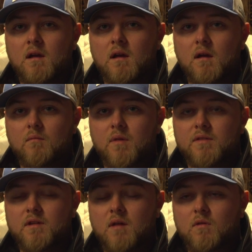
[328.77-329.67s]
Um,
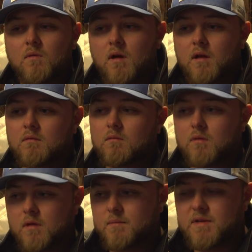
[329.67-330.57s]
but the number one
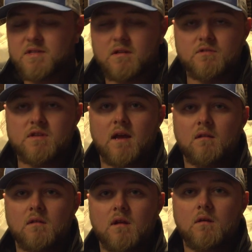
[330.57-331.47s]
would be Snows
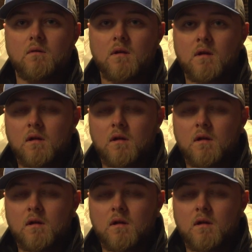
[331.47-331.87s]
Down Low.